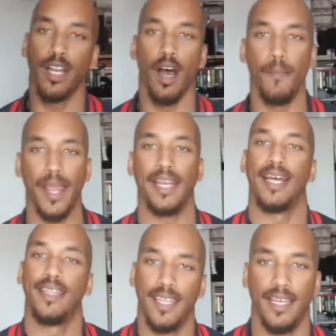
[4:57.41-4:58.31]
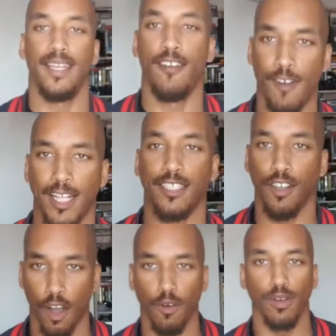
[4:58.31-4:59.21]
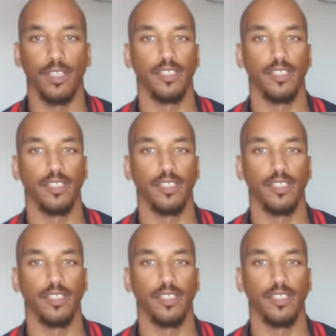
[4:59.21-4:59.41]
you know what I mean? And then they're ready to go.